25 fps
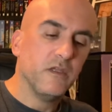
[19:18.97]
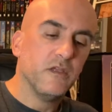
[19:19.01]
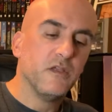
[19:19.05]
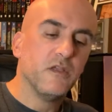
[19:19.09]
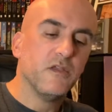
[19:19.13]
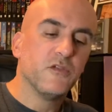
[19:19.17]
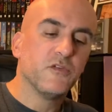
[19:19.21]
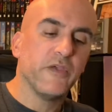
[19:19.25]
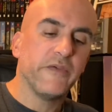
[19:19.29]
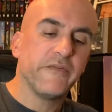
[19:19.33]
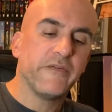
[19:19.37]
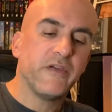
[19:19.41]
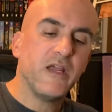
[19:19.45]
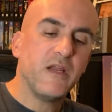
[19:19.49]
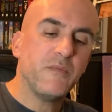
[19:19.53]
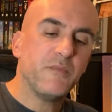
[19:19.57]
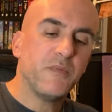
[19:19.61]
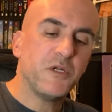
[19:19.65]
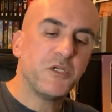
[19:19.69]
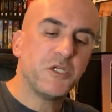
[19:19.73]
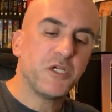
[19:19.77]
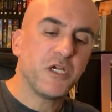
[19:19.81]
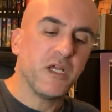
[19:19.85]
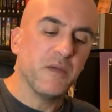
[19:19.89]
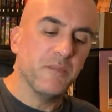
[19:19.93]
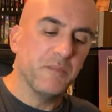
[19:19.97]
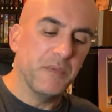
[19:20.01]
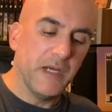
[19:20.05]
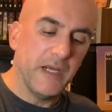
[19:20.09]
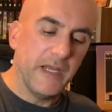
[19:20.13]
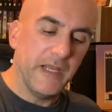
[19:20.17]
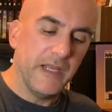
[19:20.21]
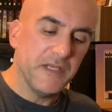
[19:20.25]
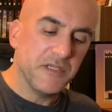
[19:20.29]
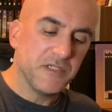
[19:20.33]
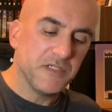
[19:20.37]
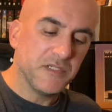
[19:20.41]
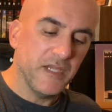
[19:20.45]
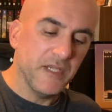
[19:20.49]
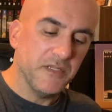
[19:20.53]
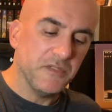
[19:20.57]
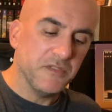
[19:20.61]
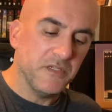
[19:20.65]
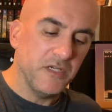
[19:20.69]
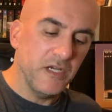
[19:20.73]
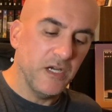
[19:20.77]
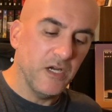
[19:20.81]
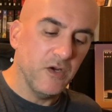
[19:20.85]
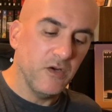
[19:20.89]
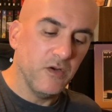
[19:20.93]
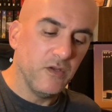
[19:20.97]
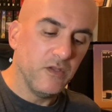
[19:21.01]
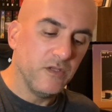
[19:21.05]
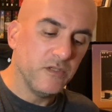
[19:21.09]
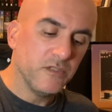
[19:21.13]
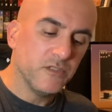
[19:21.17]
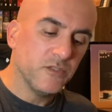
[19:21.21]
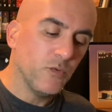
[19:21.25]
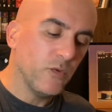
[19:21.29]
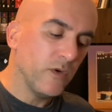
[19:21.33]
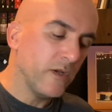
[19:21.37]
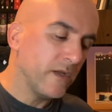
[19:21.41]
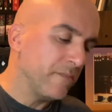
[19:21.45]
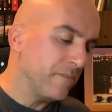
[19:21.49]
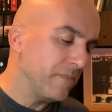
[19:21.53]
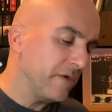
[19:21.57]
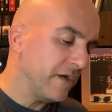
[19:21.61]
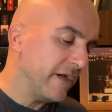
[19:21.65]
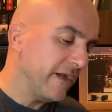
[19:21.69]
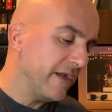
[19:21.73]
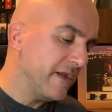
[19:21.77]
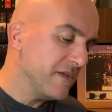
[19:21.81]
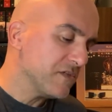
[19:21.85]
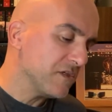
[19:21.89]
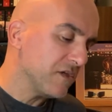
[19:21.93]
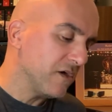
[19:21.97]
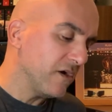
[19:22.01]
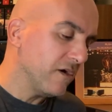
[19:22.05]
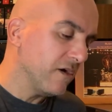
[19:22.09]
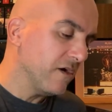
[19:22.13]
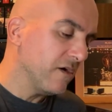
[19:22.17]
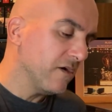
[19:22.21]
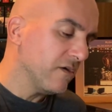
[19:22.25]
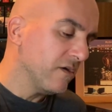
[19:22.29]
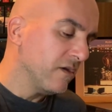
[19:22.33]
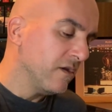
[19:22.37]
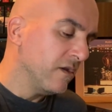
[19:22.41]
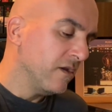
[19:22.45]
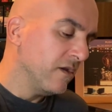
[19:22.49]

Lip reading: So I've got a bunch of Kabaya sets here. So what Kabayas are,